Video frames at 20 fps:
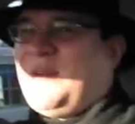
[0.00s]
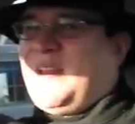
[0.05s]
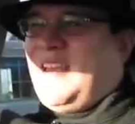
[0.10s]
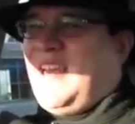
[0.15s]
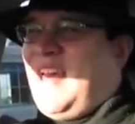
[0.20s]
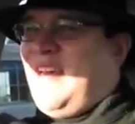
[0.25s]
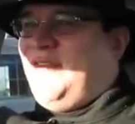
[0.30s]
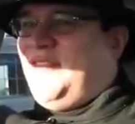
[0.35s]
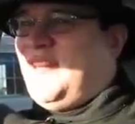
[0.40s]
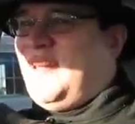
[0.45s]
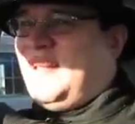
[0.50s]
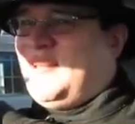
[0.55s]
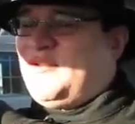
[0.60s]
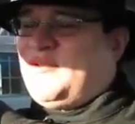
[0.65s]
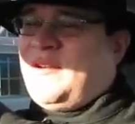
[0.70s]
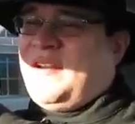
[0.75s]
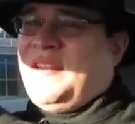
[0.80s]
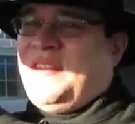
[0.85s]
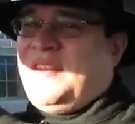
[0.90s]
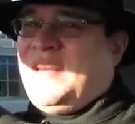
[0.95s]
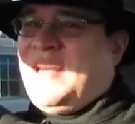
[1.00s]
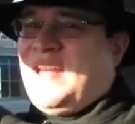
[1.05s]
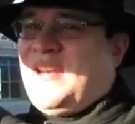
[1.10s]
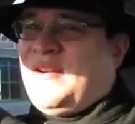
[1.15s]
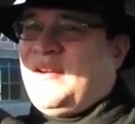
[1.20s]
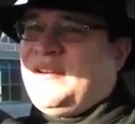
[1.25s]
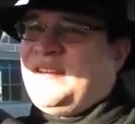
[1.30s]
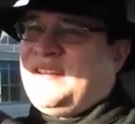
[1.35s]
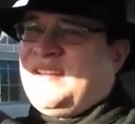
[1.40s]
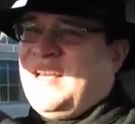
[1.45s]
have done its run in
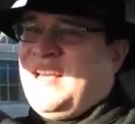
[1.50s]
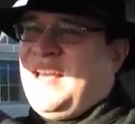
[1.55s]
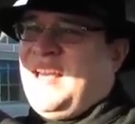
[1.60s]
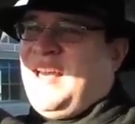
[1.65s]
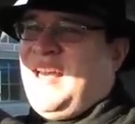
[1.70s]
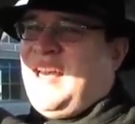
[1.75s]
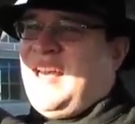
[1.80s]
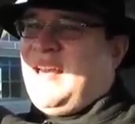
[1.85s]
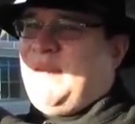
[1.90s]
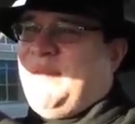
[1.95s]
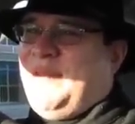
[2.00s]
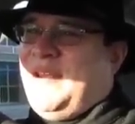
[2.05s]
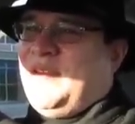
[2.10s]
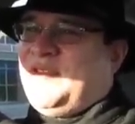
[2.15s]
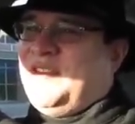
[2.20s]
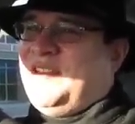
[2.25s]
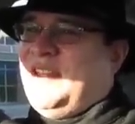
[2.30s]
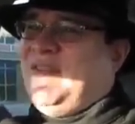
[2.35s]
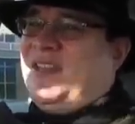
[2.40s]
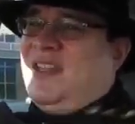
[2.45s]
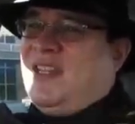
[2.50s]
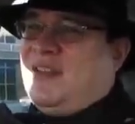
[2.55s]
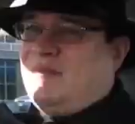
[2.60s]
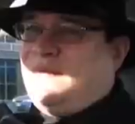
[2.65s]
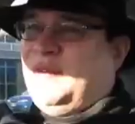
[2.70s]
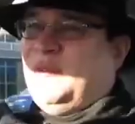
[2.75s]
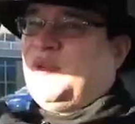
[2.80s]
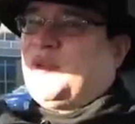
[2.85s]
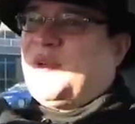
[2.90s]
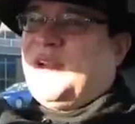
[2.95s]
theaters and be out to DVD
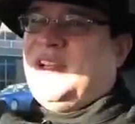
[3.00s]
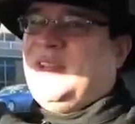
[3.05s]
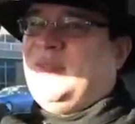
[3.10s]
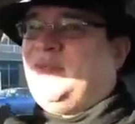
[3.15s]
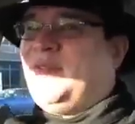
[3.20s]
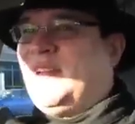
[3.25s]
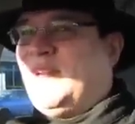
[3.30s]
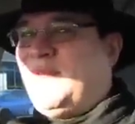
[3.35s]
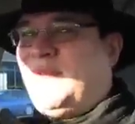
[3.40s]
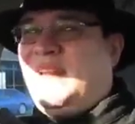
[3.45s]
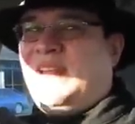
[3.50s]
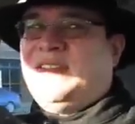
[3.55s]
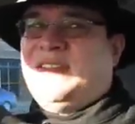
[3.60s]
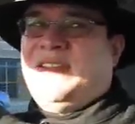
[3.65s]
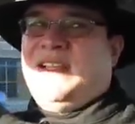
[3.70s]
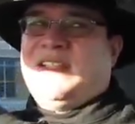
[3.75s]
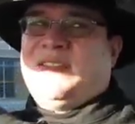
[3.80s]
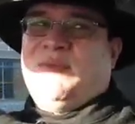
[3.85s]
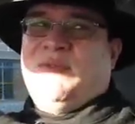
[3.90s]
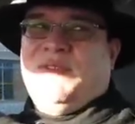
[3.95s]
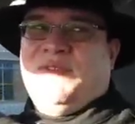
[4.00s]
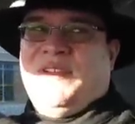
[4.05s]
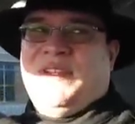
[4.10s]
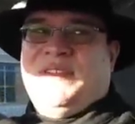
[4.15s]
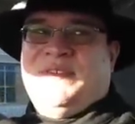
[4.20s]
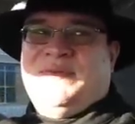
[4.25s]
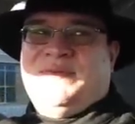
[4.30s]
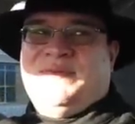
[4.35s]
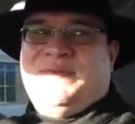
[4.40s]
and Blu-ray for the release of the next movie.